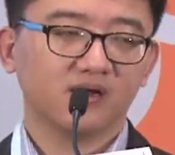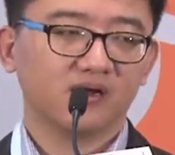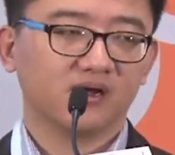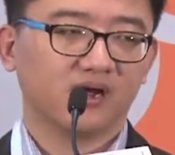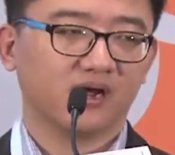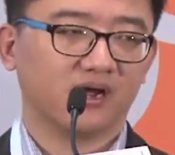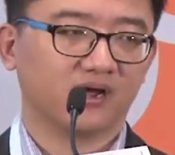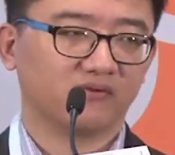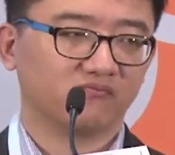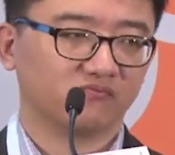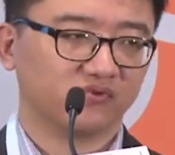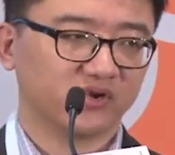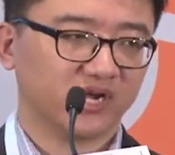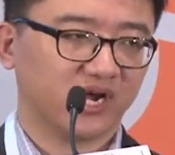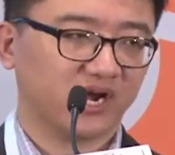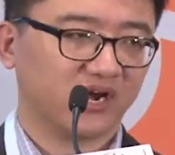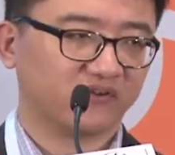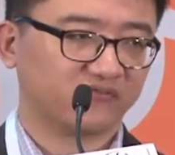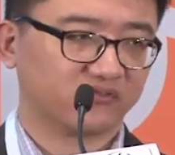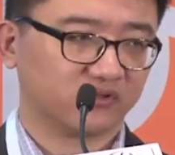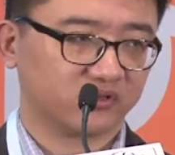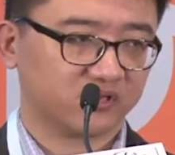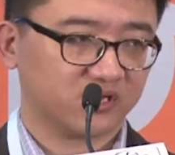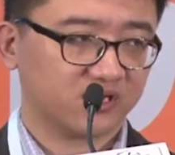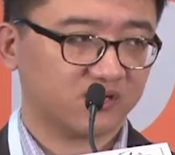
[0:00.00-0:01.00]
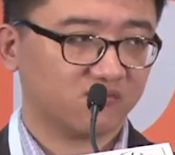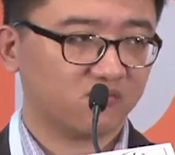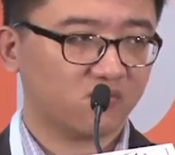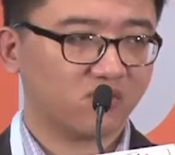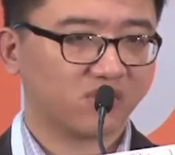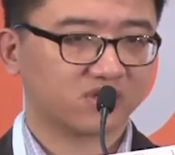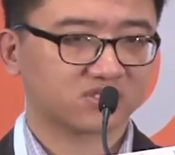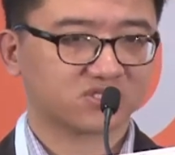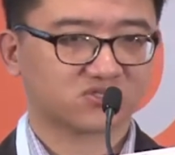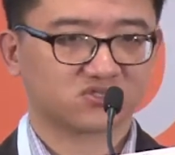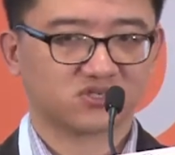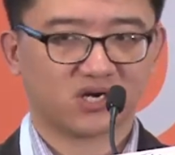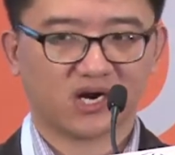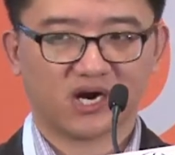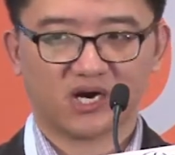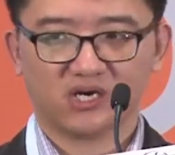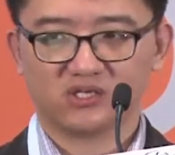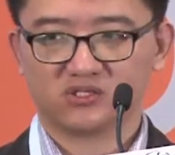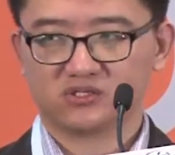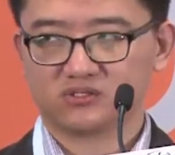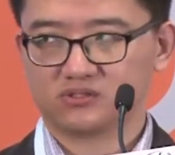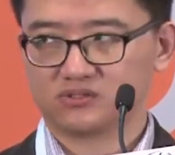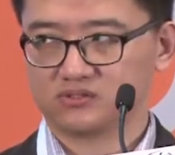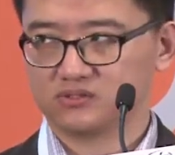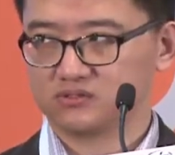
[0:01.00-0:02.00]
And we have the DataWorks try
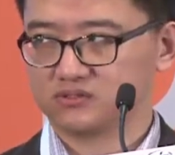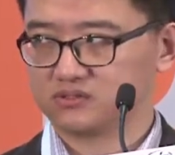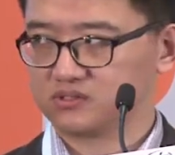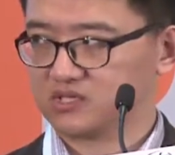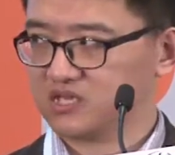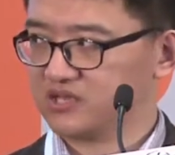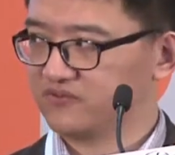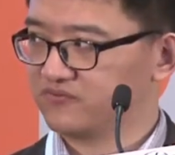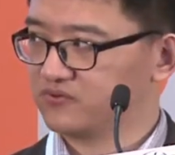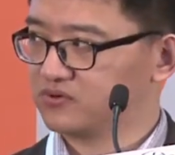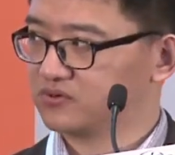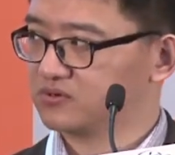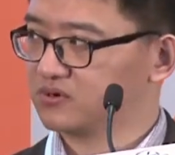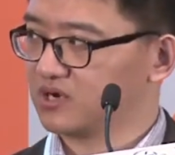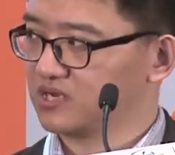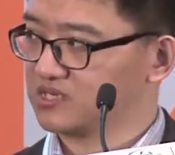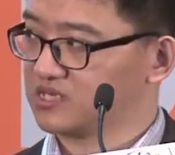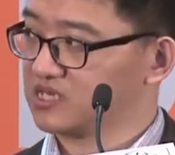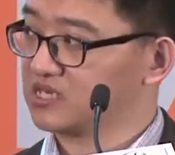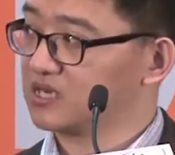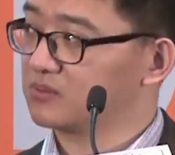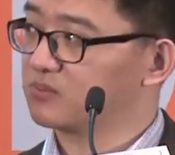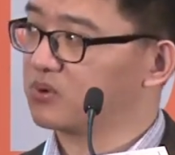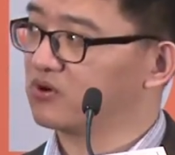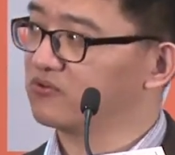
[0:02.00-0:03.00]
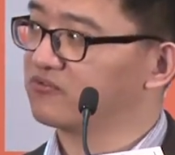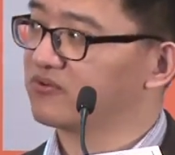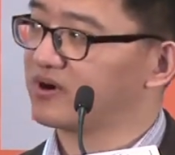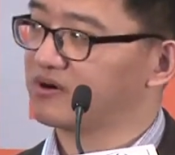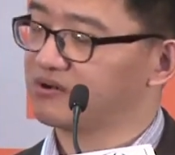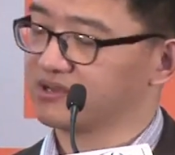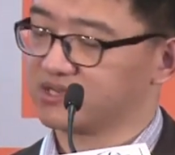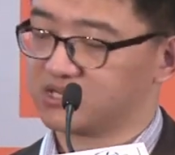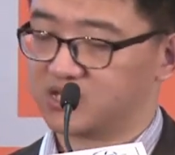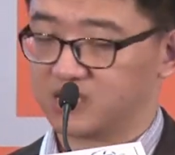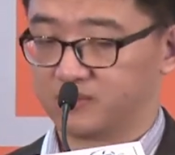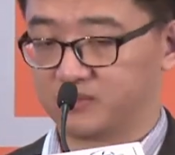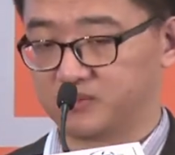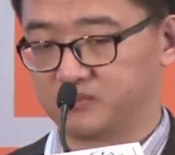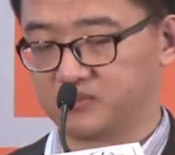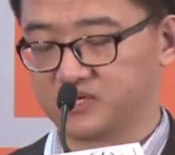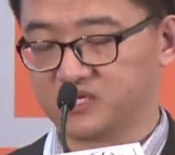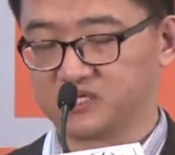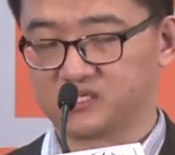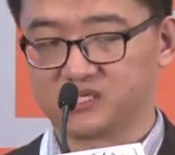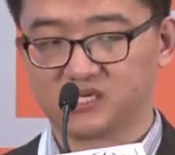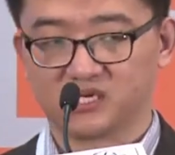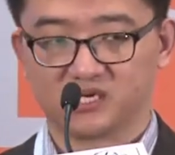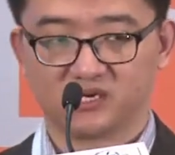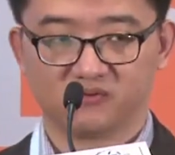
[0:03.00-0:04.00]
to give you a data profiling
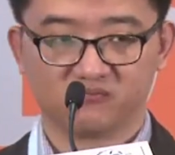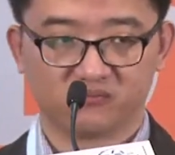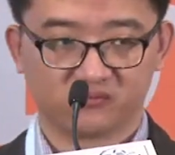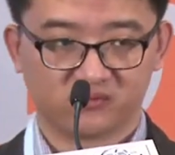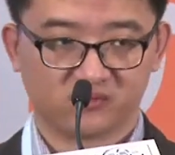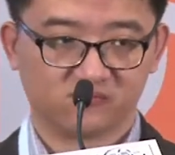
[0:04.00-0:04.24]
capability,